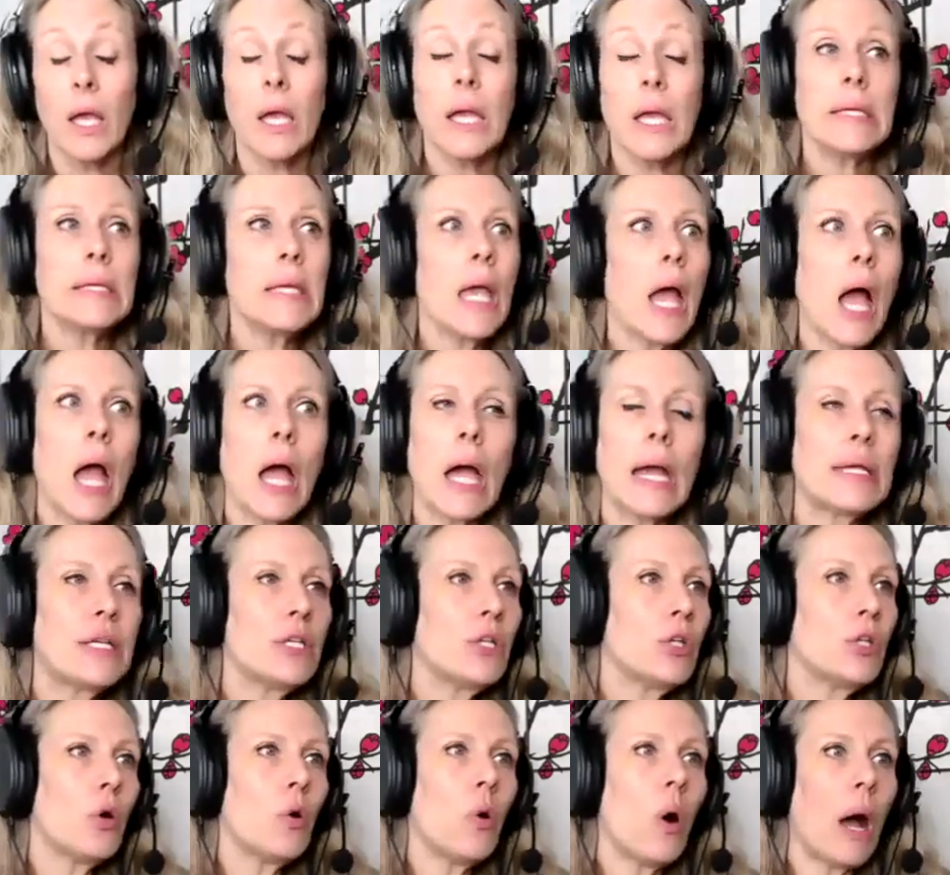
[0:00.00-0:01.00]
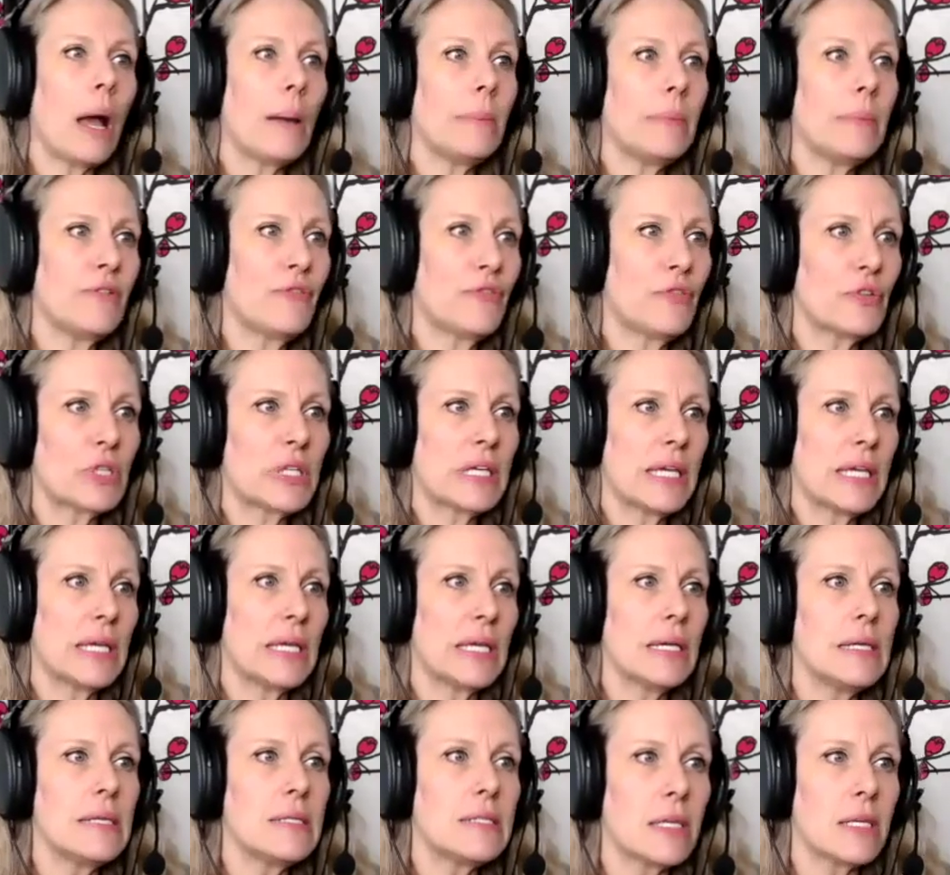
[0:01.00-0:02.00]
Yeah, I mean, for
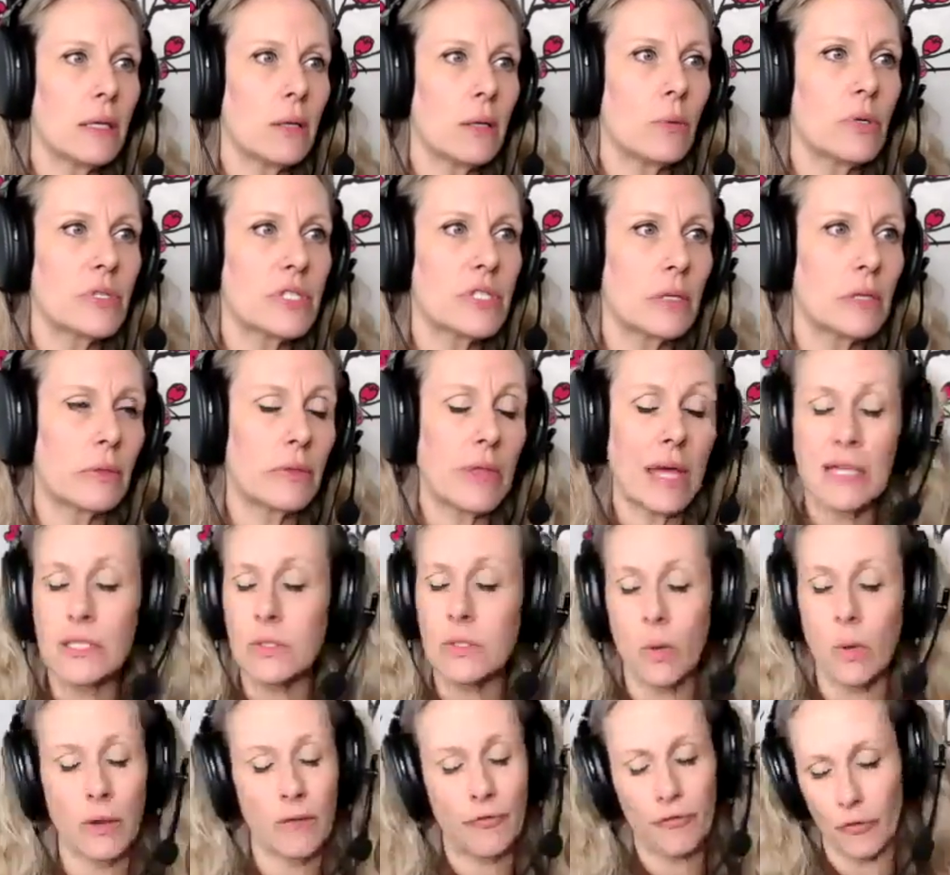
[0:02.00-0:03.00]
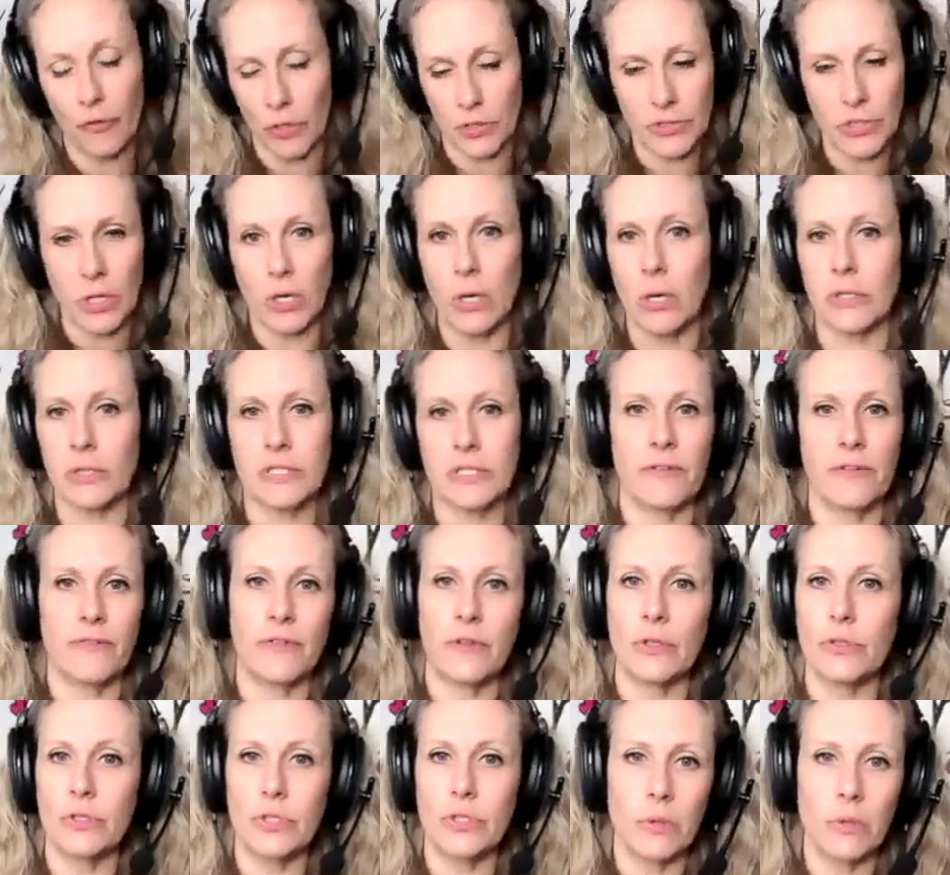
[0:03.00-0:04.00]
kids, that's why for adults, if
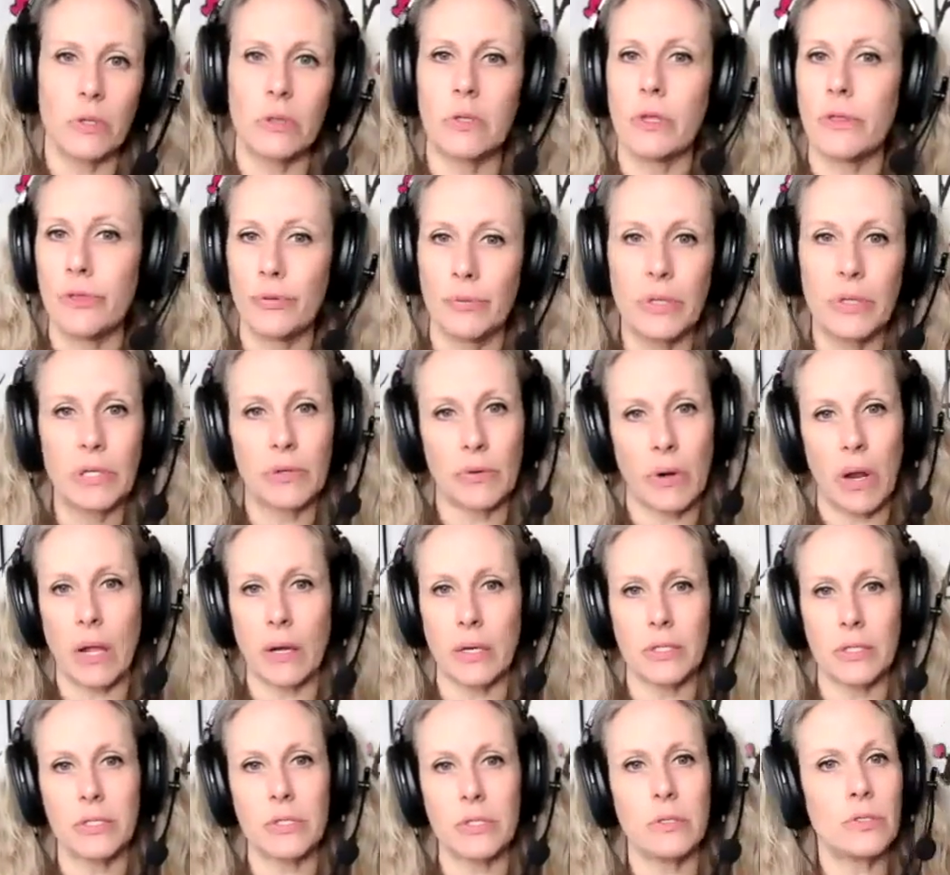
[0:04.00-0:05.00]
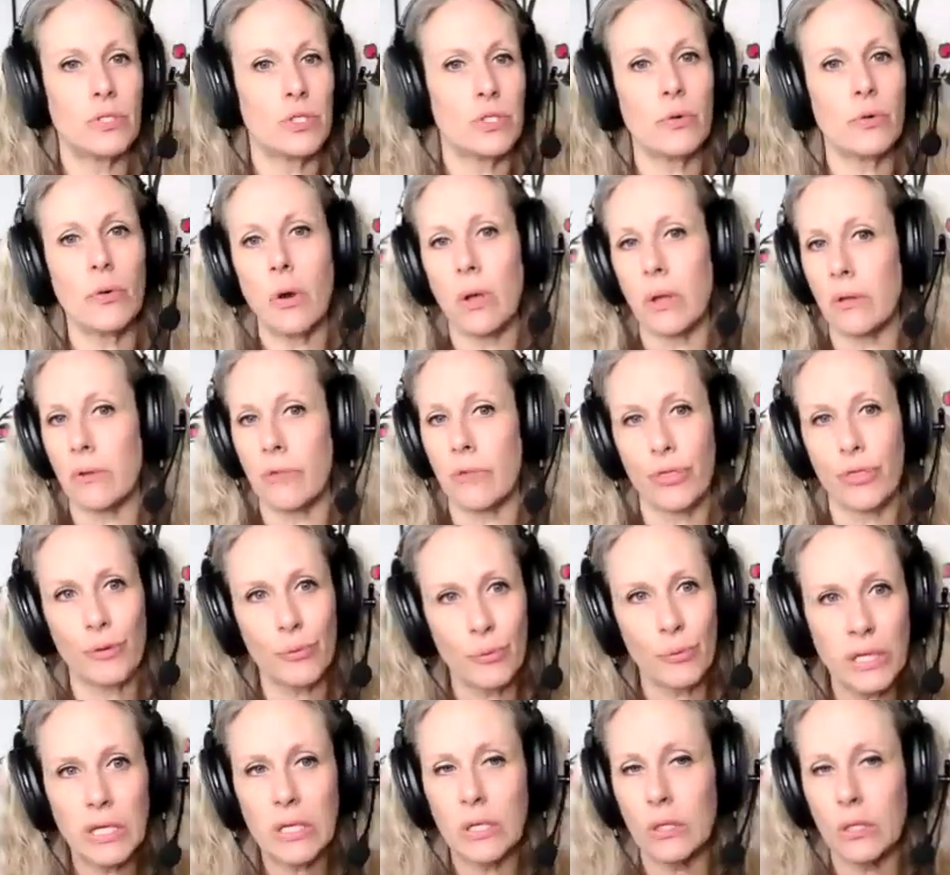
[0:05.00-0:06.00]
you're doing the three gratitudes, you write
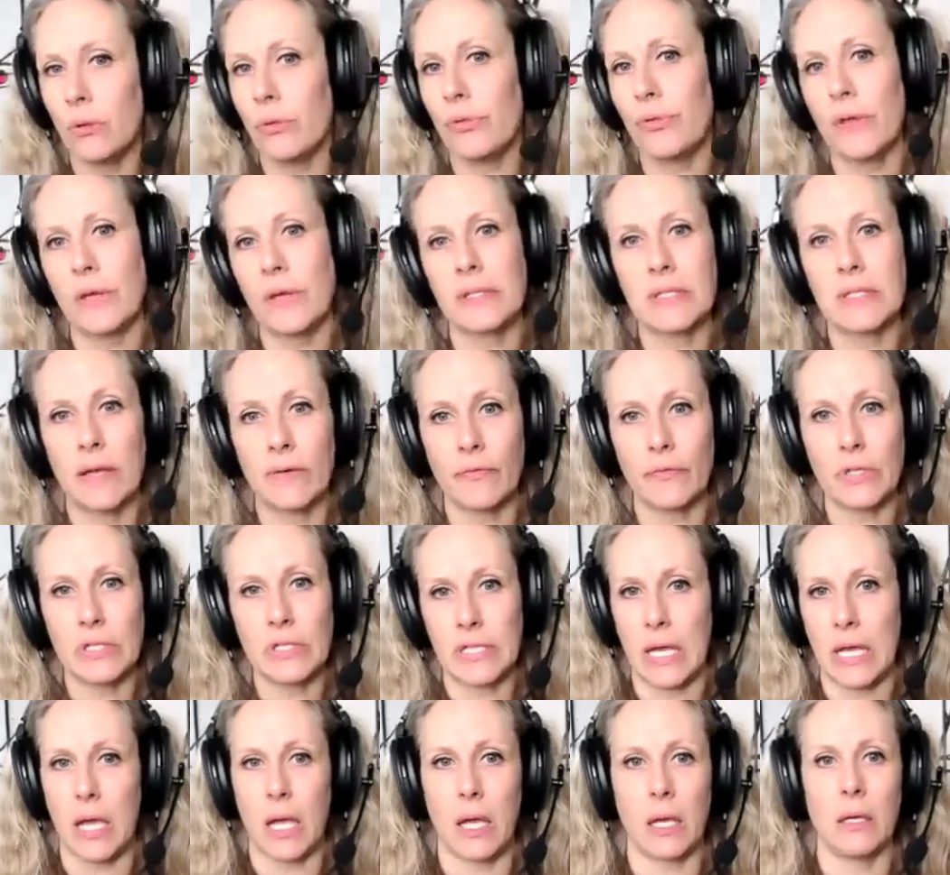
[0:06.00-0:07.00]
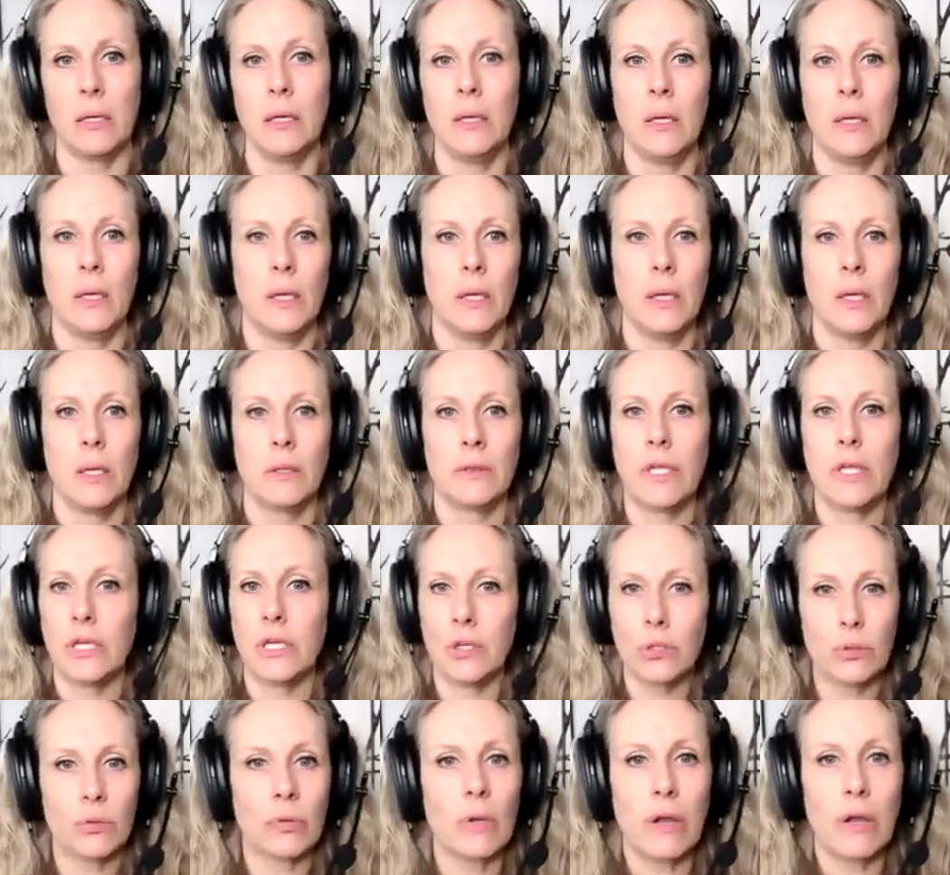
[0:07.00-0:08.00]
three new things every day that
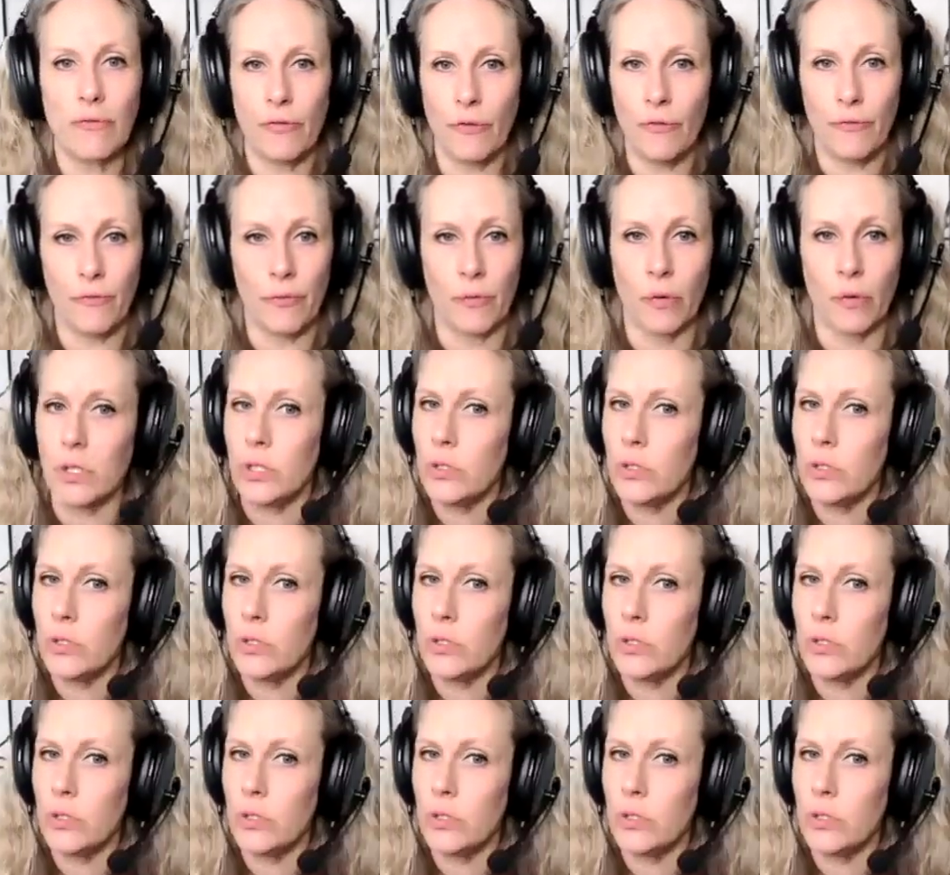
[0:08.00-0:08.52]
you're grateful for.